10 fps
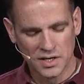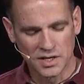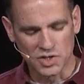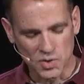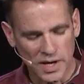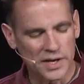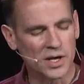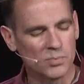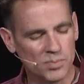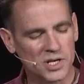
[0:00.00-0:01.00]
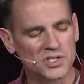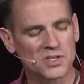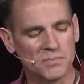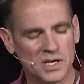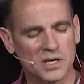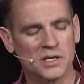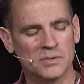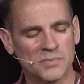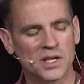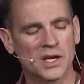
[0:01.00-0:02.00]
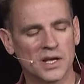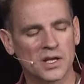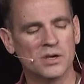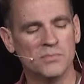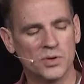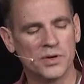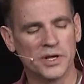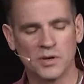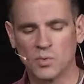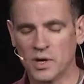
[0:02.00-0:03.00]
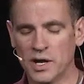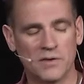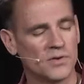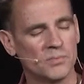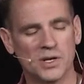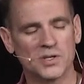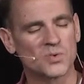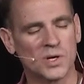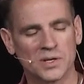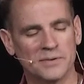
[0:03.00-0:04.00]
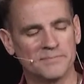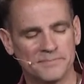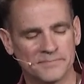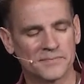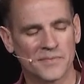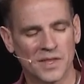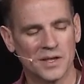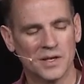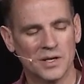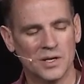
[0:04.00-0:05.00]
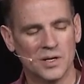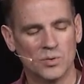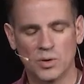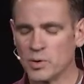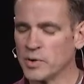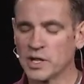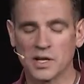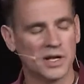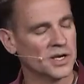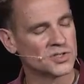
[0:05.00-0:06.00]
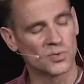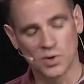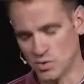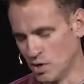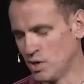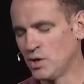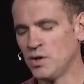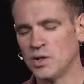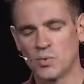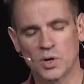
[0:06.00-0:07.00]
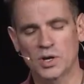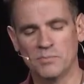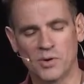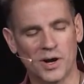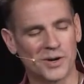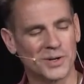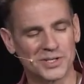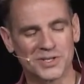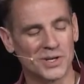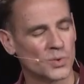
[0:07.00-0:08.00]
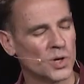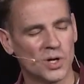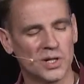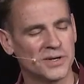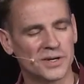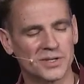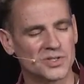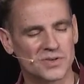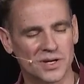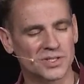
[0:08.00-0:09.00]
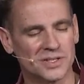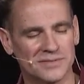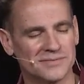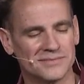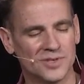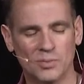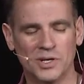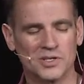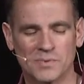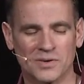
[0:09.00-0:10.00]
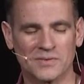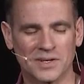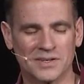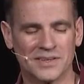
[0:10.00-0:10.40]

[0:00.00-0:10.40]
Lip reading: And so, God, help us to become the kind of community where everybody's welcome, where we recognize that we're all a work in progress here. We're all under construction. Nobody's perfect.